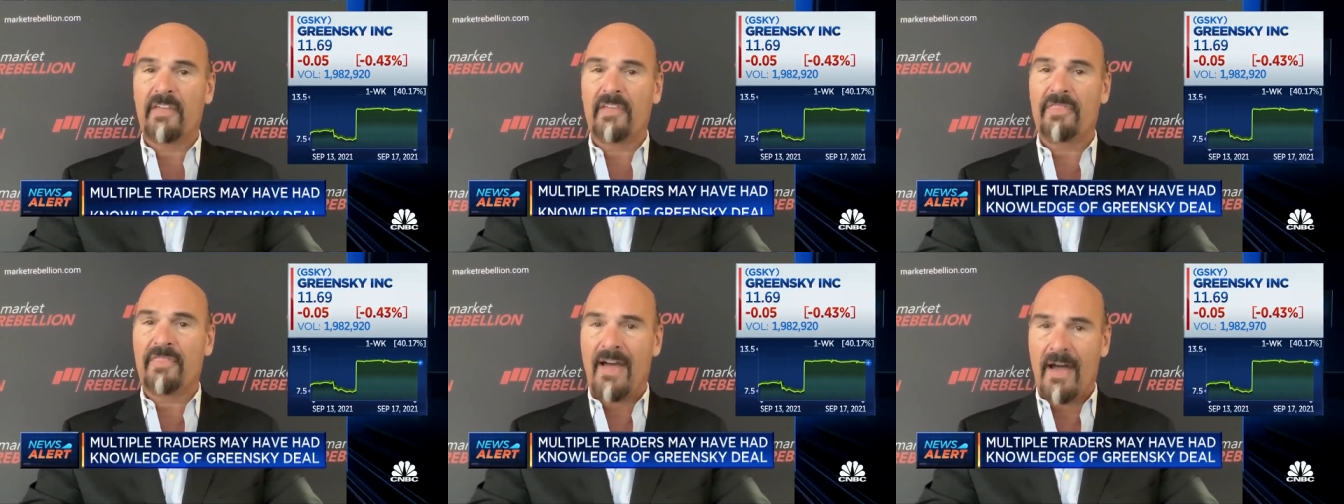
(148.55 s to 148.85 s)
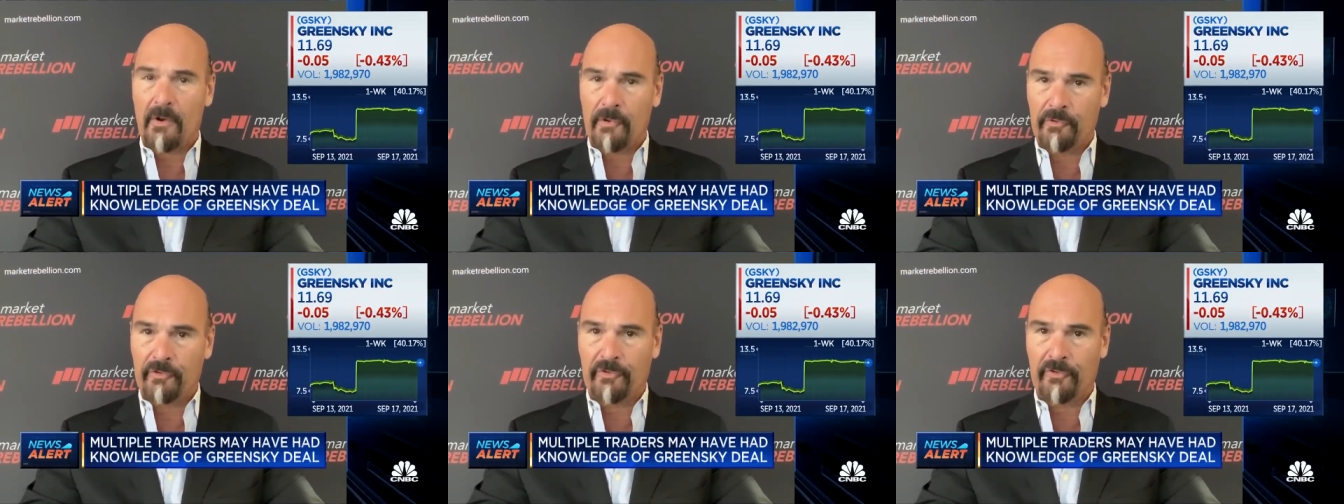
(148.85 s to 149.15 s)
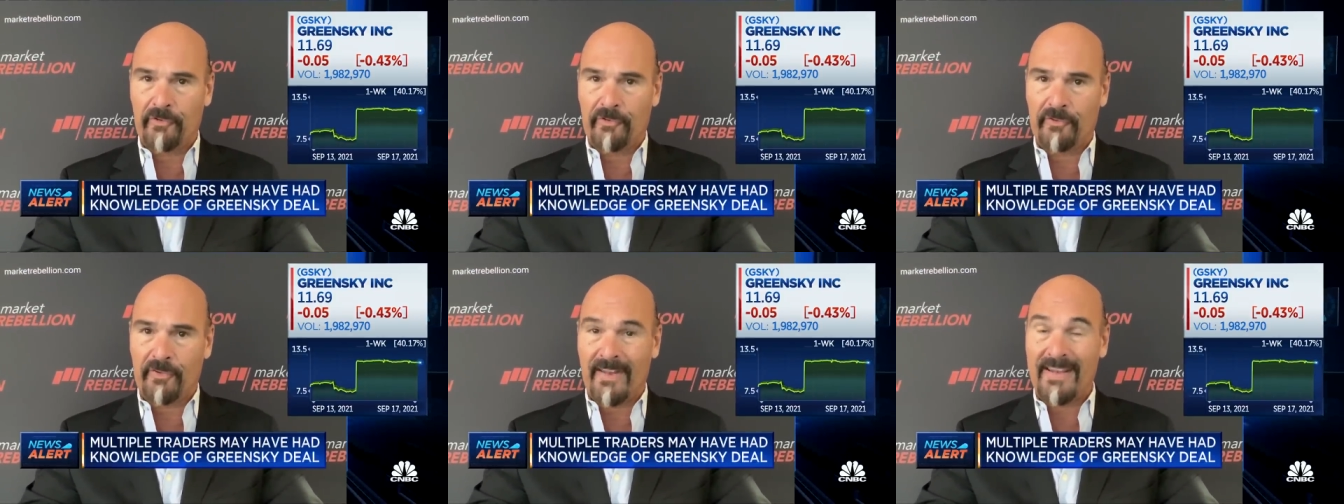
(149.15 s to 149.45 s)
the
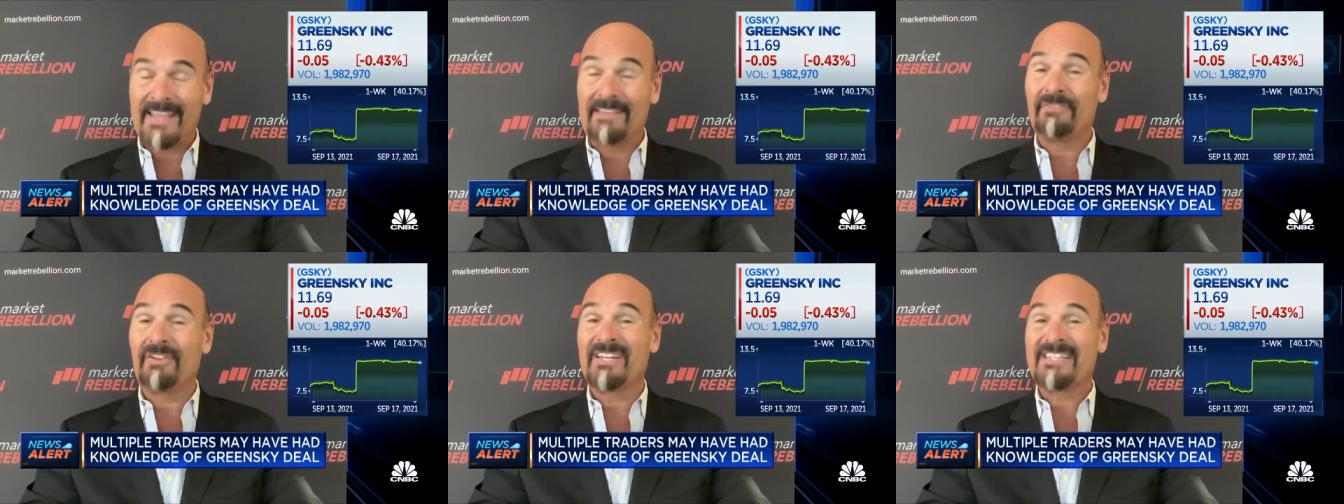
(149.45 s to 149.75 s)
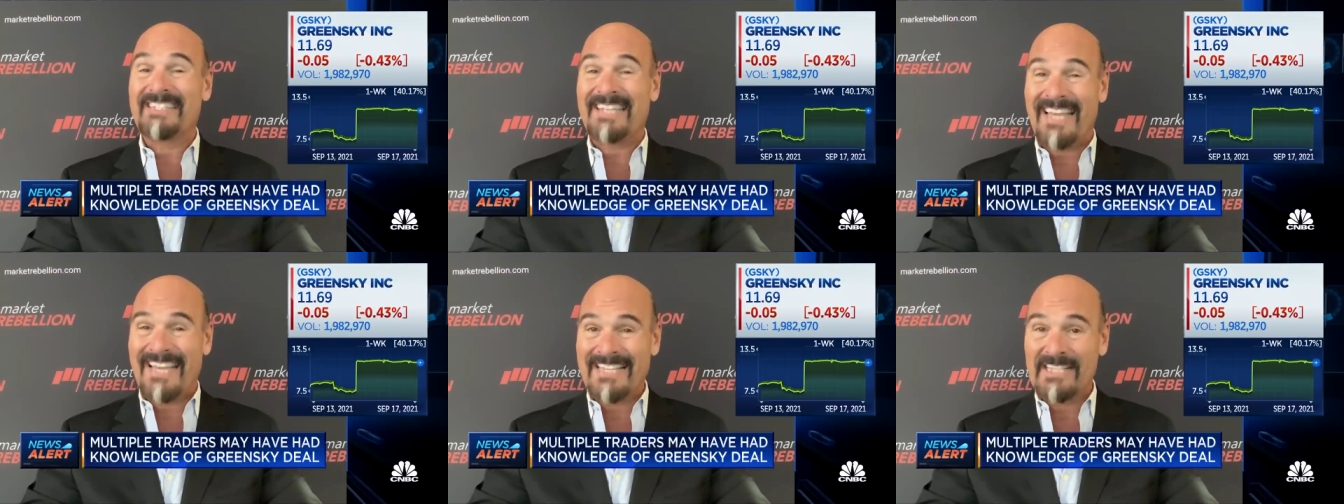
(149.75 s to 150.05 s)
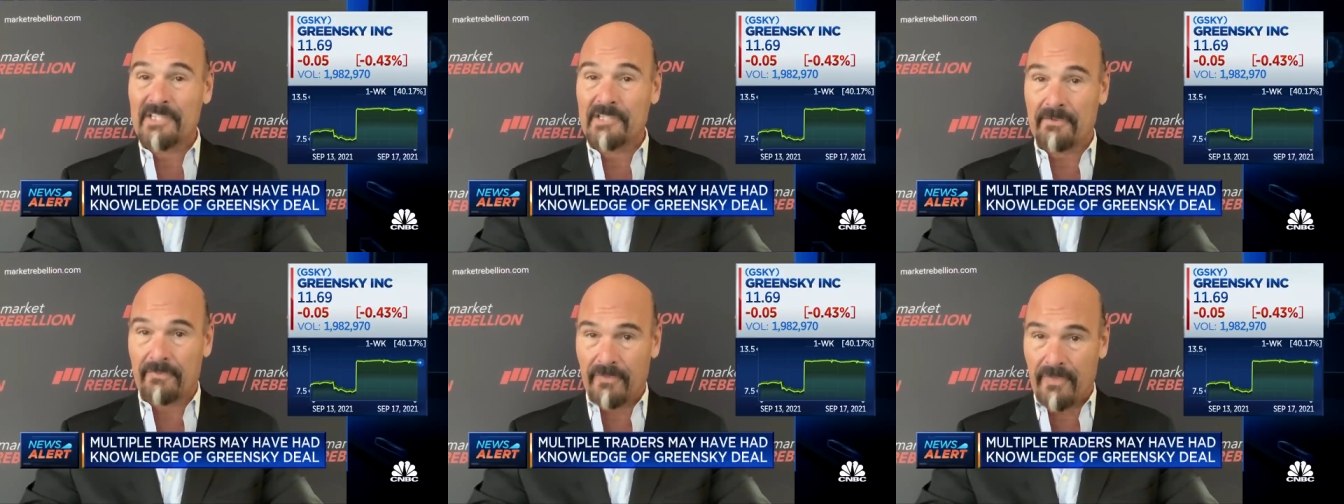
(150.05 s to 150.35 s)
thousands and even
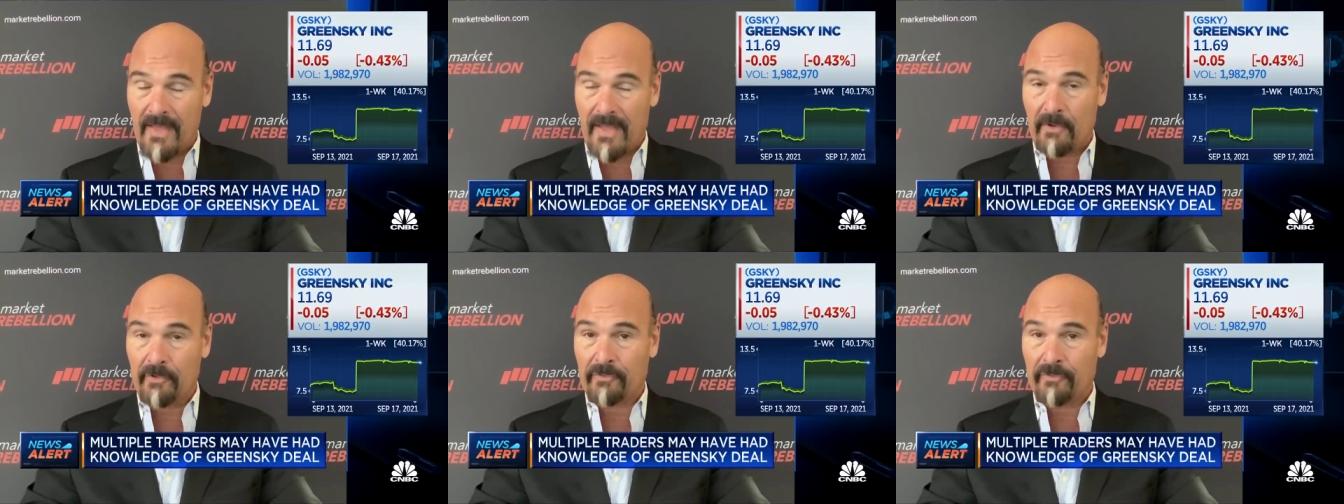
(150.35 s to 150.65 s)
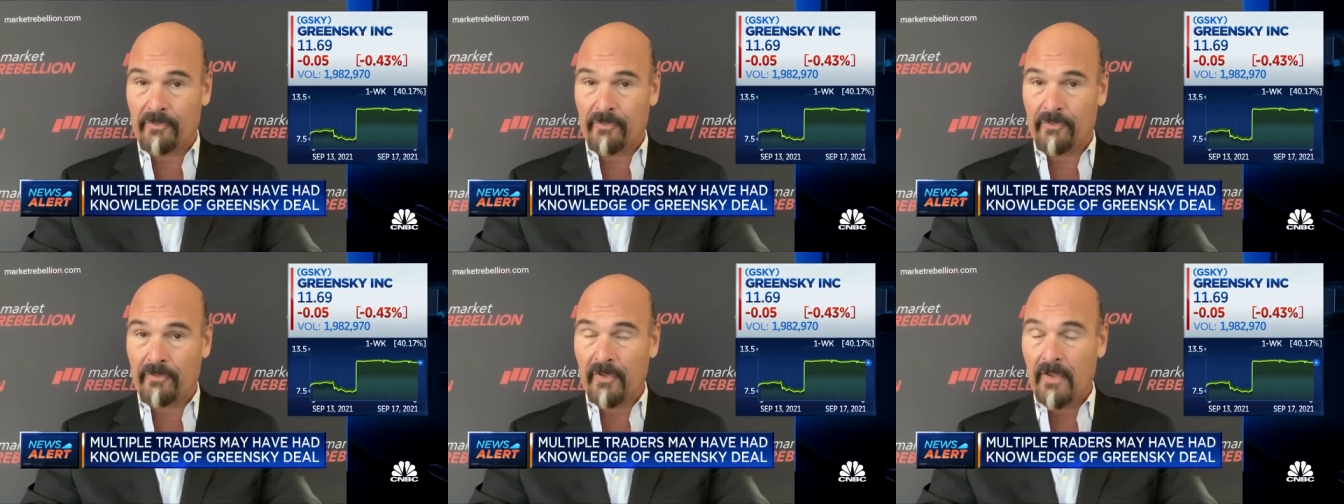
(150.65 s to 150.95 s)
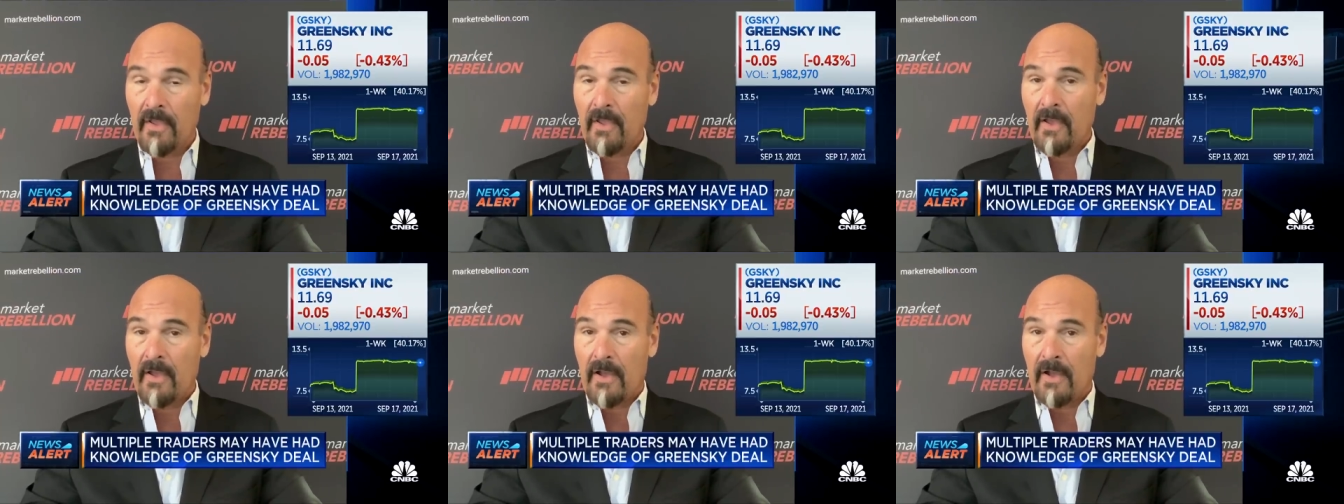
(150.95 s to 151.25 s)
tens of thousands